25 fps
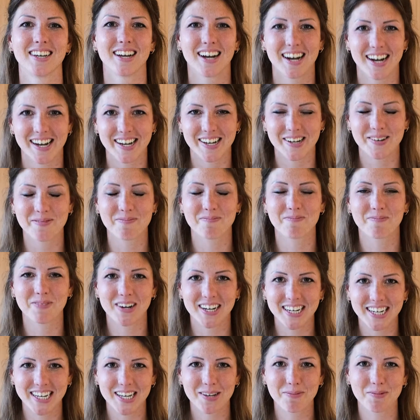Hi,
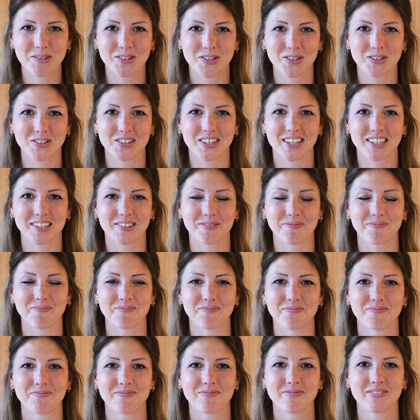my name is Susanne.
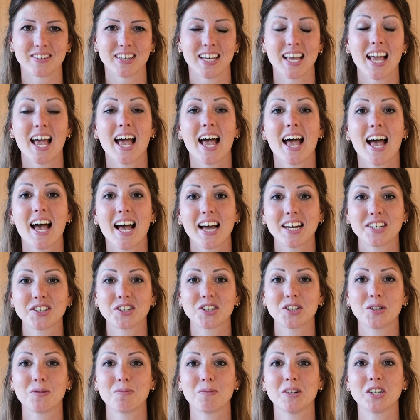
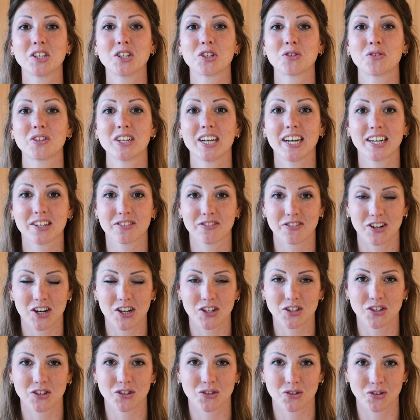Agile makes you react
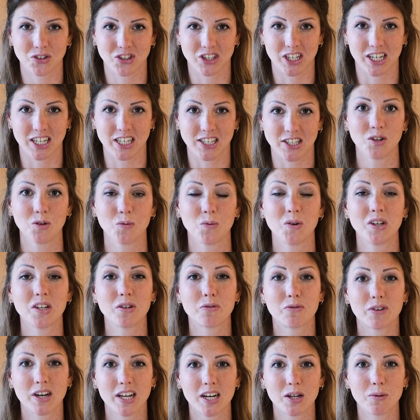faster to change. We
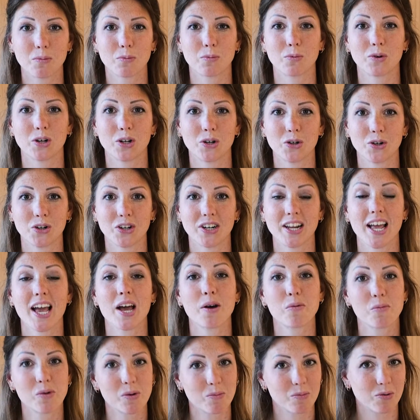develop, we learn,
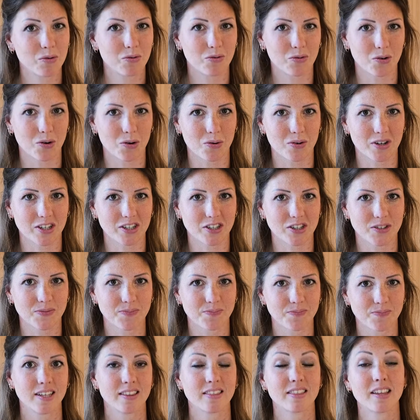and we move forward.
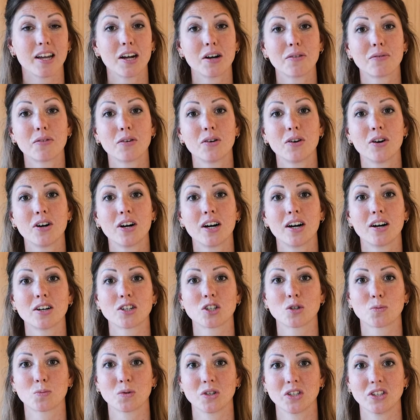Therefore, are
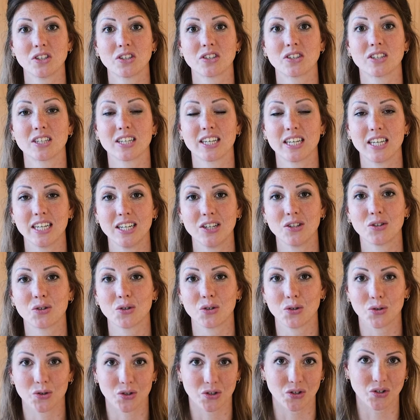sprints the key to
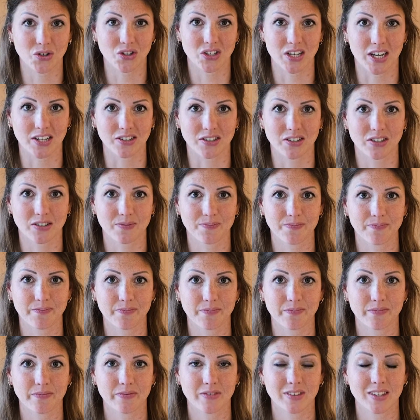your success.
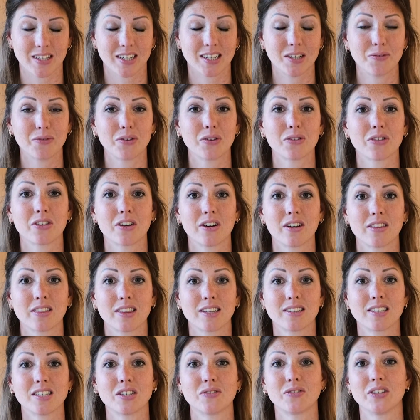And if you thought
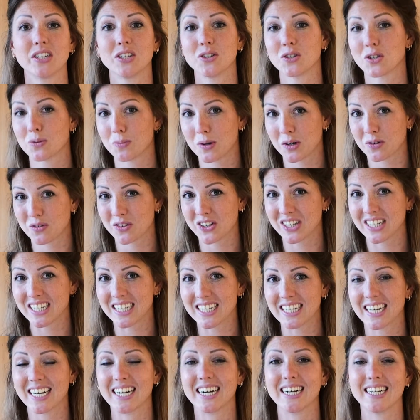that this video is about
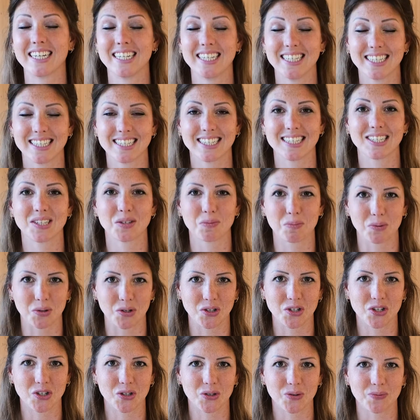running, I need to
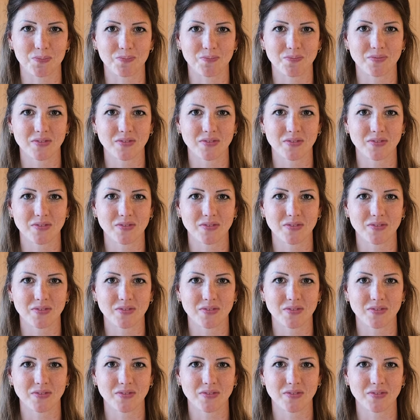disappoint you.